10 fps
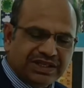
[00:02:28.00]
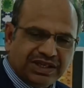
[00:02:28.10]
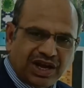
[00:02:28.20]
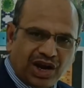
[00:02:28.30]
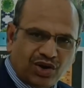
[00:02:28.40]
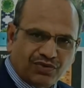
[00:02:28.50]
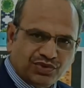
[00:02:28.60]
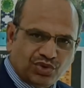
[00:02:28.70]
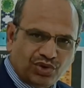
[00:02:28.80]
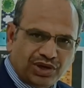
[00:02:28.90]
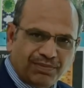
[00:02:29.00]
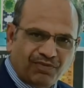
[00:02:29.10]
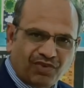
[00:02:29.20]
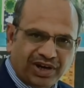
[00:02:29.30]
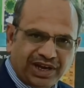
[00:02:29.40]
as regard of
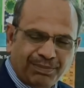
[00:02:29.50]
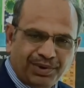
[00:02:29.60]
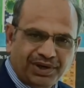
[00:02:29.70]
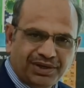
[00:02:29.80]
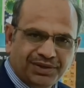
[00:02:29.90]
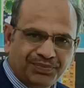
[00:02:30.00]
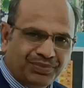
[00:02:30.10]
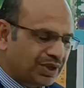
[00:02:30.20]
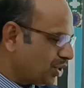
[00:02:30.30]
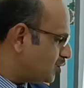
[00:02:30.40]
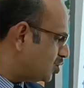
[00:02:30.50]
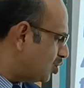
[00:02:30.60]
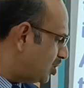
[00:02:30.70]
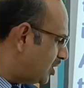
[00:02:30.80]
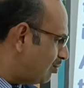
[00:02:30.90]
sodium, what happened?
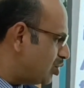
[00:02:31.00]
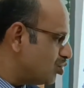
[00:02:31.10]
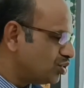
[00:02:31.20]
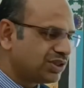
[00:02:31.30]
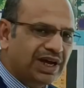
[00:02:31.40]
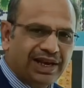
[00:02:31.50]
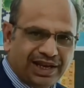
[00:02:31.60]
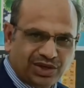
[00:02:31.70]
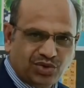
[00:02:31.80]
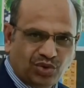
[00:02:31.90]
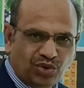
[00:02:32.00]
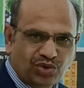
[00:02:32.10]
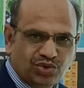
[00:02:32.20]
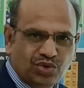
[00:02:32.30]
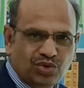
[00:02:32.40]
Sodium lose the
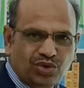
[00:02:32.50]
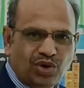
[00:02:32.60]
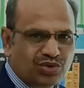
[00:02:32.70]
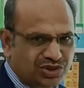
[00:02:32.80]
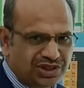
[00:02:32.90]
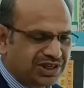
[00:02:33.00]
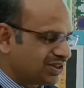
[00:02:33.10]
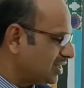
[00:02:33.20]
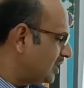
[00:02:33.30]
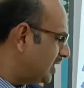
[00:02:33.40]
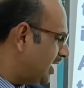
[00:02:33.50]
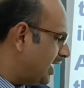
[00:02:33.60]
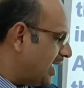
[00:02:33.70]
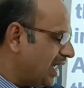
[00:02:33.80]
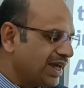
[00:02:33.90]
electron, so oxidation.
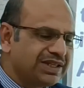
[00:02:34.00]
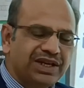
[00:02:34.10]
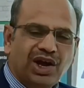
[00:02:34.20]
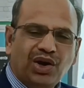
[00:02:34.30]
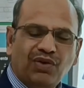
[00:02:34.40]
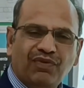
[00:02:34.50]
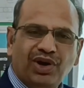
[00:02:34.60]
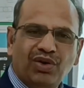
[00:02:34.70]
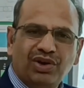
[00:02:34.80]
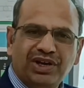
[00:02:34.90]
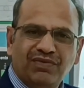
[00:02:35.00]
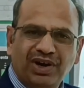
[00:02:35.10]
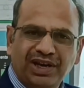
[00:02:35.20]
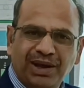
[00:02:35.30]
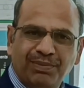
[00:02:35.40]
As regard of chlorine,
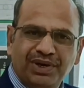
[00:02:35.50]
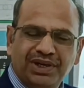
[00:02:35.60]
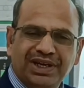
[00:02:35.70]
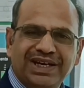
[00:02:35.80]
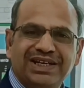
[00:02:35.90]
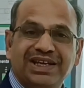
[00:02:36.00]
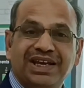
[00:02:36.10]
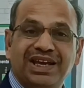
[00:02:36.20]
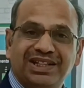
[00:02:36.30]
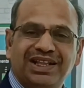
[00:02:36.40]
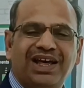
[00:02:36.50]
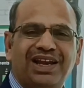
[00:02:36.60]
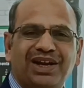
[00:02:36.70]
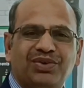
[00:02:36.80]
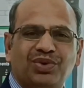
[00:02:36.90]
what happened? It gained the
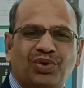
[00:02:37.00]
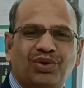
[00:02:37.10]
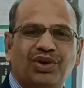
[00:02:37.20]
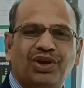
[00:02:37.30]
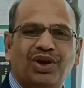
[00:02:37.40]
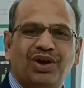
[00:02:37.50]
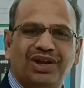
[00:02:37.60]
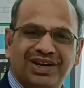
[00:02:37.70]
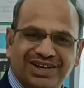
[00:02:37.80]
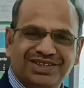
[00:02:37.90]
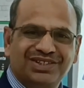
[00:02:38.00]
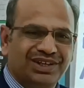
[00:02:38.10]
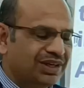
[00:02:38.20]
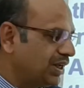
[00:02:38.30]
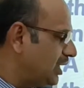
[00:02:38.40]
electron,
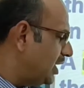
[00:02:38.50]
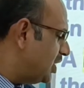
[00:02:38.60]
reduction.